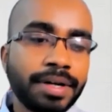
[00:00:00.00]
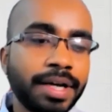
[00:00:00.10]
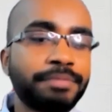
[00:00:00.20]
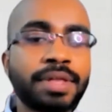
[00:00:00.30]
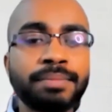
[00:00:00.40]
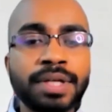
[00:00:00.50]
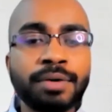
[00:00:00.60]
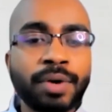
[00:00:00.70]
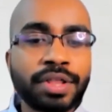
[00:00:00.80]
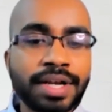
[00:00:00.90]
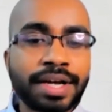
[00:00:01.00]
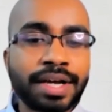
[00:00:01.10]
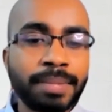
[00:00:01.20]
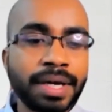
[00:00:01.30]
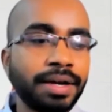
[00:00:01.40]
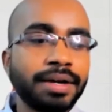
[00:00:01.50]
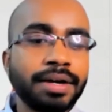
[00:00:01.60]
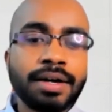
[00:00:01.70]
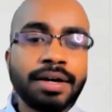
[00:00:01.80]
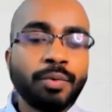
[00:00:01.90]
If something was taking
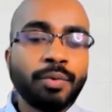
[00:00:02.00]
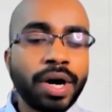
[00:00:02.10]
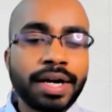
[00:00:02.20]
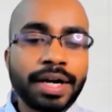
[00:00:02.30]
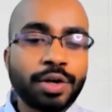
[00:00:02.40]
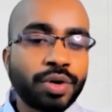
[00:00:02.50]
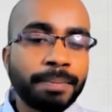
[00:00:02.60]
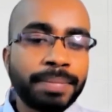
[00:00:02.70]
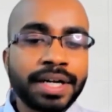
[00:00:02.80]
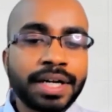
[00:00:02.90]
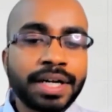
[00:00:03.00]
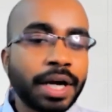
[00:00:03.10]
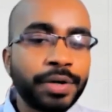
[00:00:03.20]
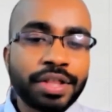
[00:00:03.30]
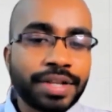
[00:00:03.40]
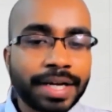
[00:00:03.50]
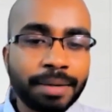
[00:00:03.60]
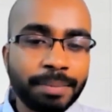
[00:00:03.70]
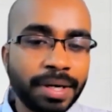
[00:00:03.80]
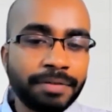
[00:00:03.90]
me 1 day to complete, now it is
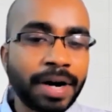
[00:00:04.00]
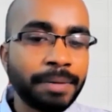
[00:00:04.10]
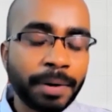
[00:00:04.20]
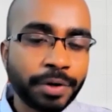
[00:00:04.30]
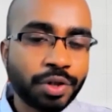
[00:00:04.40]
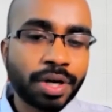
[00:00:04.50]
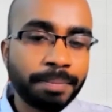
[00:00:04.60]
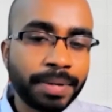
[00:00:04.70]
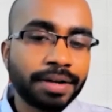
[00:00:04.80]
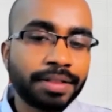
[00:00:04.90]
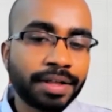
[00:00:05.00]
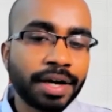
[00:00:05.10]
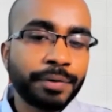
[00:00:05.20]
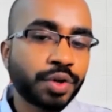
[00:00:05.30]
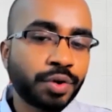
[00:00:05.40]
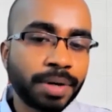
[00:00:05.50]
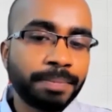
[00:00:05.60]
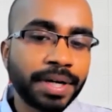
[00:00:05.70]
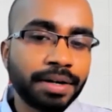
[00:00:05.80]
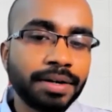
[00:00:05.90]
taking me 5 hours to complete, 6 hours to
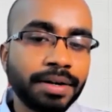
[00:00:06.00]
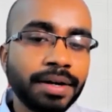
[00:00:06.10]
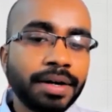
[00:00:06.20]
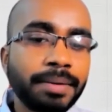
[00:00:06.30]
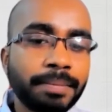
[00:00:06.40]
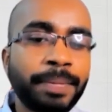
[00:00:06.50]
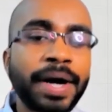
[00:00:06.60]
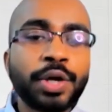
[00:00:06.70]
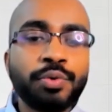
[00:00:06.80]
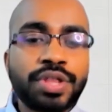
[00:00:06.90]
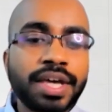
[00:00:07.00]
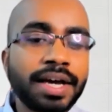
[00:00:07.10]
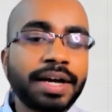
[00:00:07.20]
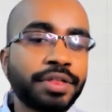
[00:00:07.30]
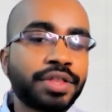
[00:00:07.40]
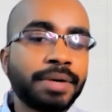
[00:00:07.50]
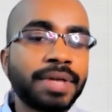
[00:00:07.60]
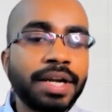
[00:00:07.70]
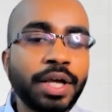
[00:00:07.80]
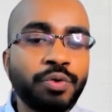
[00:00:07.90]
complete, by using AI systems
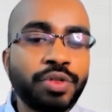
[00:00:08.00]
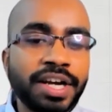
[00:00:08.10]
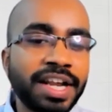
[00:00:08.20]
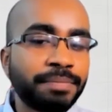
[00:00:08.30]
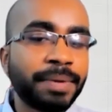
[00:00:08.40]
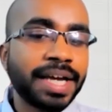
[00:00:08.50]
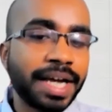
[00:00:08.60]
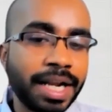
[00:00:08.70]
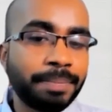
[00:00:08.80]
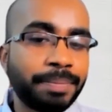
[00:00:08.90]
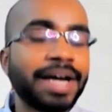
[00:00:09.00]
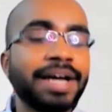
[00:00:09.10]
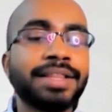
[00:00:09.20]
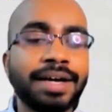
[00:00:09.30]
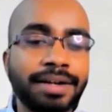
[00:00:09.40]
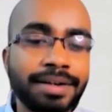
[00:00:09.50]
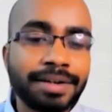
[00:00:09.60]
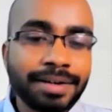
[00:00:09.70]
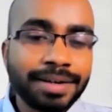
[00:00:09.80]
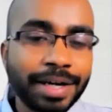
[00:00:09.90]
and using it as my help rather than,
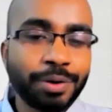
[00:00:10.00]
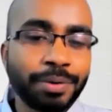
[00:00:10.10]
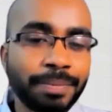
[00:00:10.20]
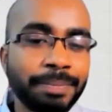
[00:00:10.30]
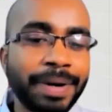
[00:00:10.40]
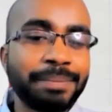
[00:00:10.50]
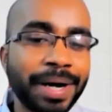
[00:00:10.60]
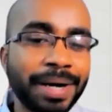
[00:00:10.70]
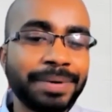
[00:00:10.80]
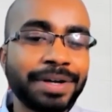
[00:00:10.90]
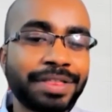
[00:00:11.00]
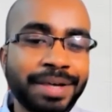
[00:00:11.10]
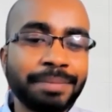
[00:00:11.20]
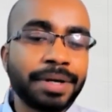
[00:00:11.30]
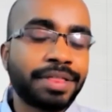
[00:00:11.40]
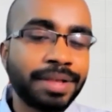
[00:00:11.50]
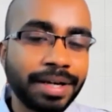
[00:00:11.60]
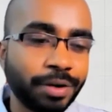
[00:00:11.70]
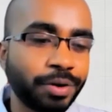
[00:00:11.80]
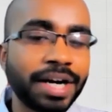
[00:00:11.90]
you know, by
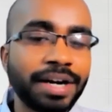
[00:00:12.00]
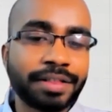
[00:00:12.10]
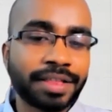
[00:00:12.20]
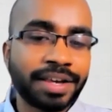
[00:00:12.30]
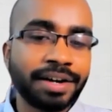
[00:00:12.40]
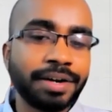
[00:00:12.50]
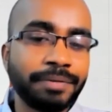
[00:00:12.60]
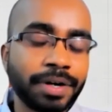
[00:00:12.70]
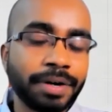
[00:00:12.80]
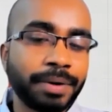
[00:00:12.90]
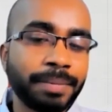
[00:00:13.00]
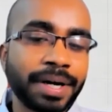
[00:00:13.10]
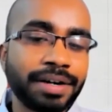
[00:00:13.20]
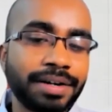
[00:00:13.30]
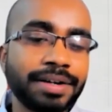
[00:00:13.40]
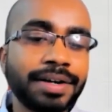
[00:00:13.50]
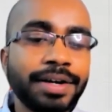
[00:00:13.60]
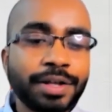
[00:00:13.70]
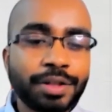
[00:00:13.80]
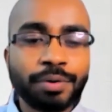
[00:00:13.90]
getting scared away by it.
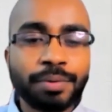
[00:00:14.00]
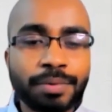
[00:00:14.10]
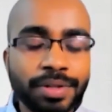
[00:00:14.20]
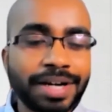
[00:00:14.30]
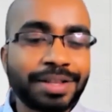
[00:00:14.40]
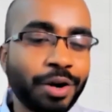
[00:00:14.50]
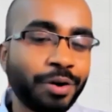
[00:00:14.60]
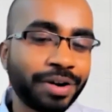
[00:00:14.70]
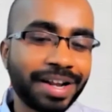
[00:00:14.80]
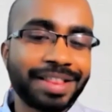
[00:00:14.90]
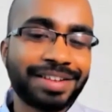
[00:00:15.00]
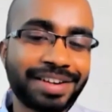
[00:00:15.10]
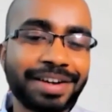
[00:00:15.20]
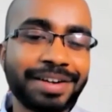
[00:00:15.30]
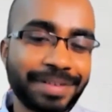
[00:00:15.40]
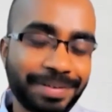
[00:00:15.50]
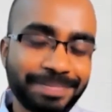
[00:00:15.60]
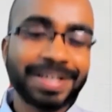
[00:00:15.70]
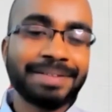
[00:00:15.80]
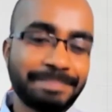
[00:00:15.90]
So that's a longer answer, Karen. Yeah.